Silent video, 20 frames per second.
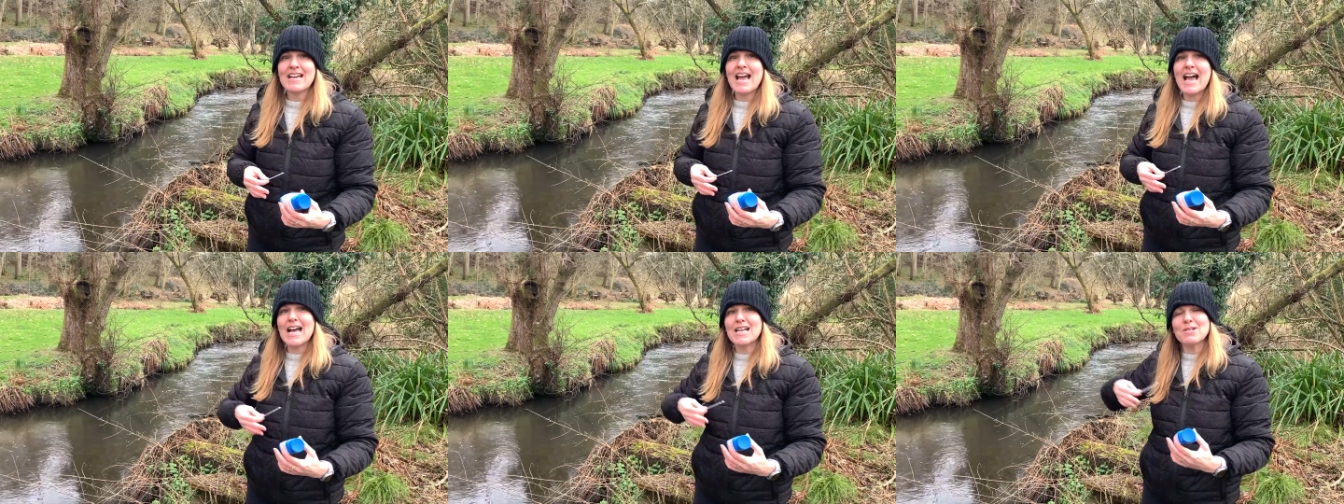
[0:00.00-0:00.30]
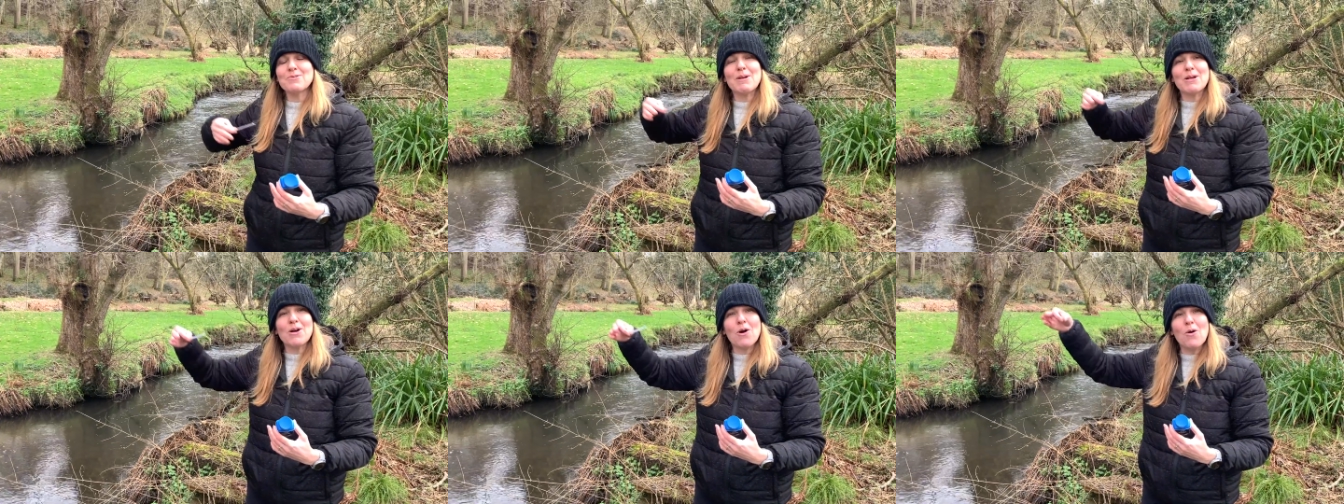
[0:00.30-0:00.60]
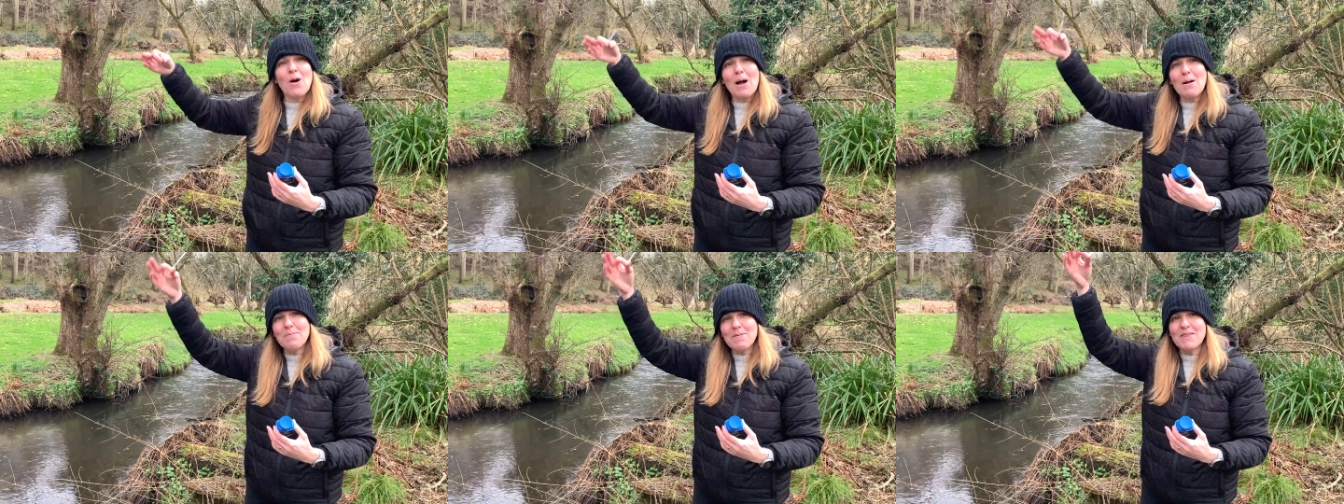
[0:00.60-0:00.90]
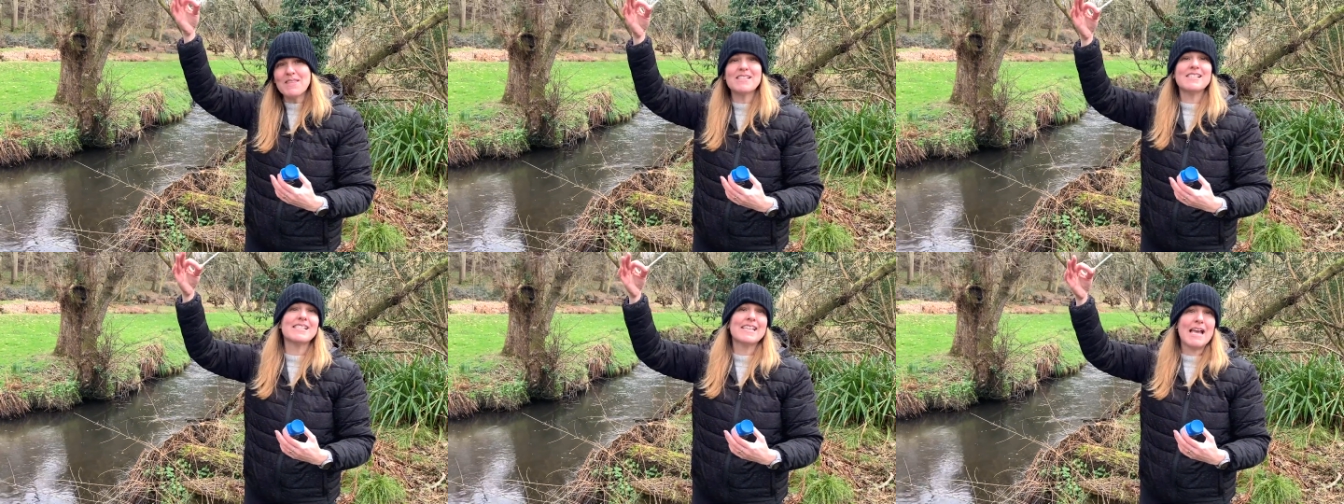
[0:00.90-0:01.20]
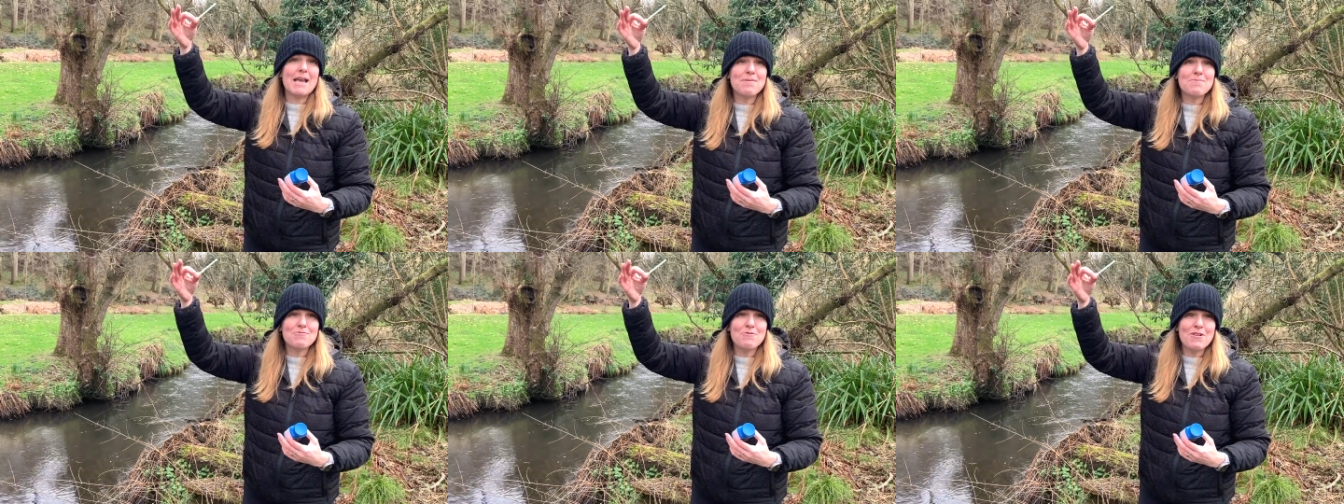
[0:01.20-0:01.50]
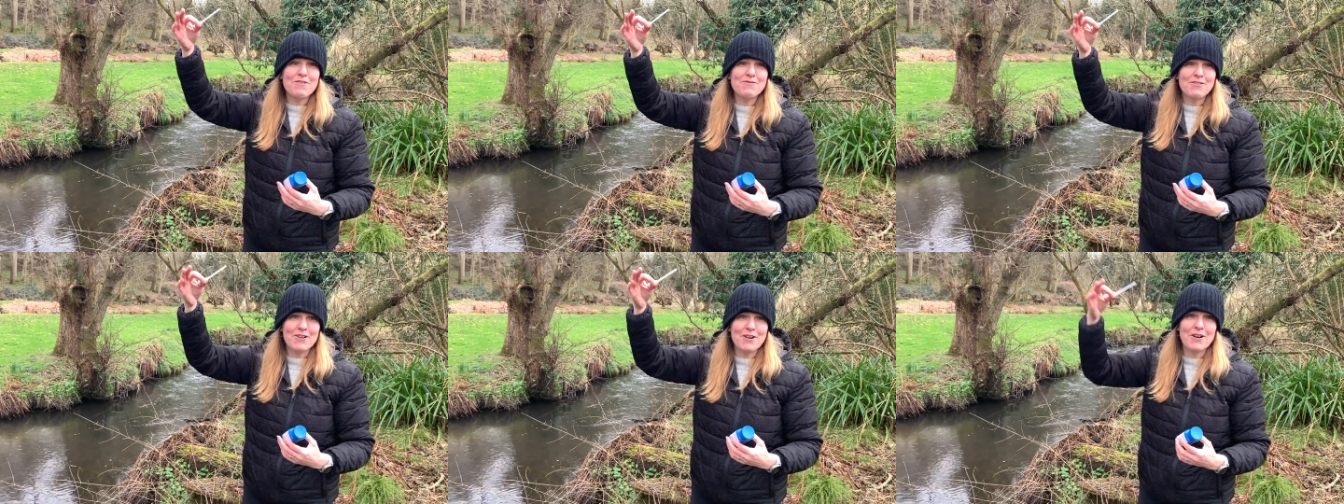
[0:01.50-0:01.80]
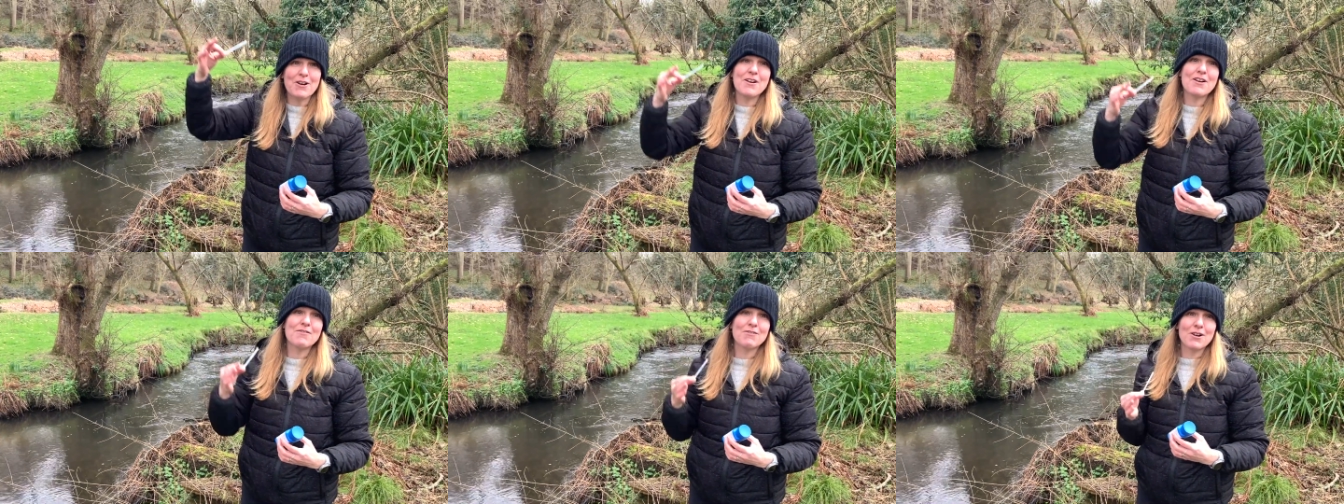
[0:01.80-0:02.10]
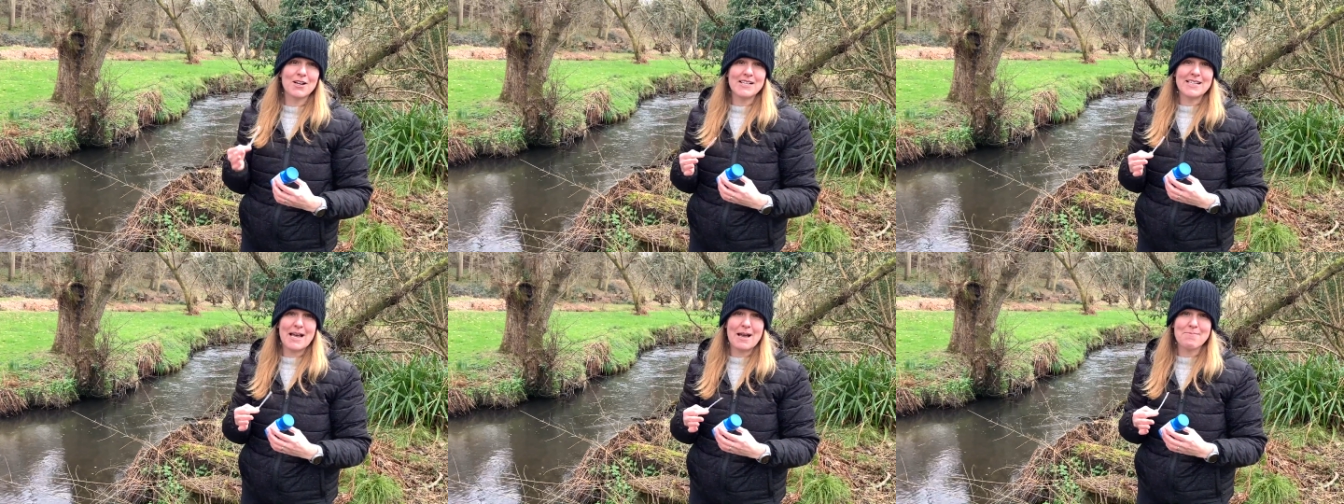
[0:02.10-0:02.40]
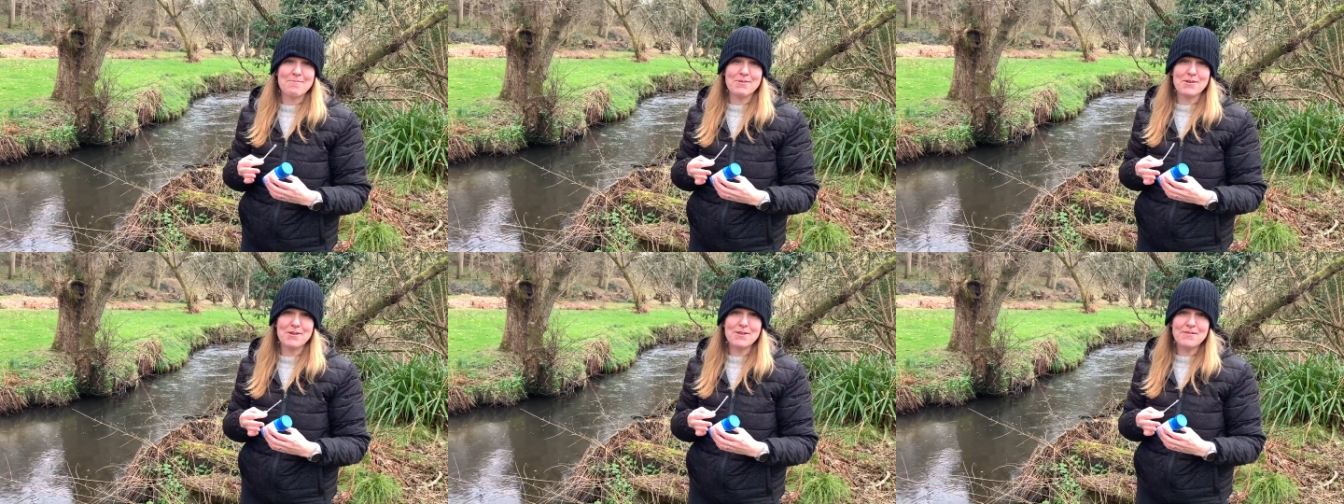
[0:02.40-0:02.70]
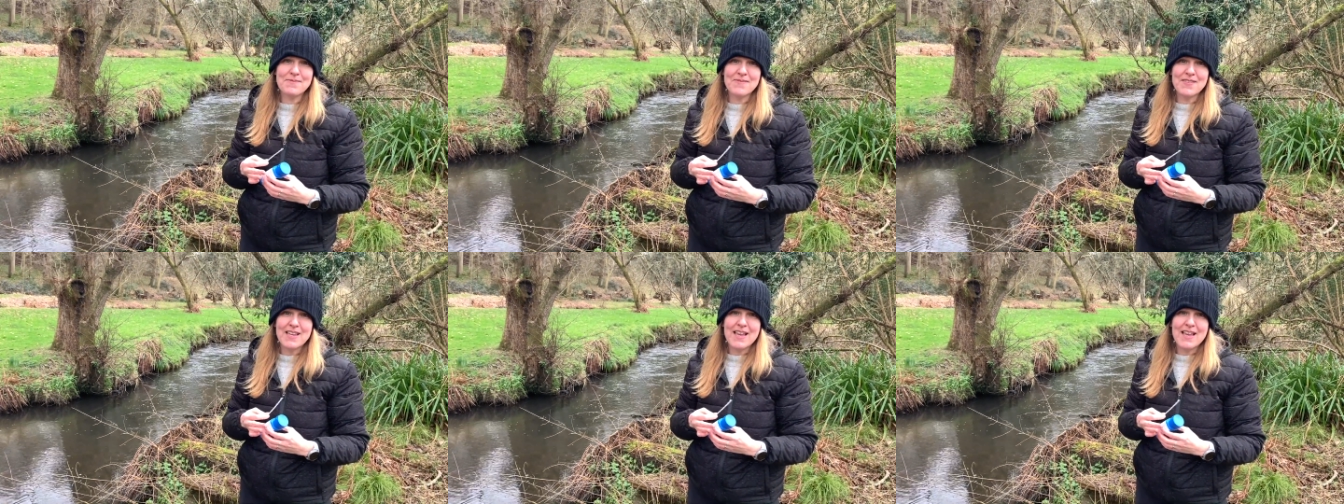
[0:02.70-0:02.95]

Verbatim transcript: As we go up the same river, for example,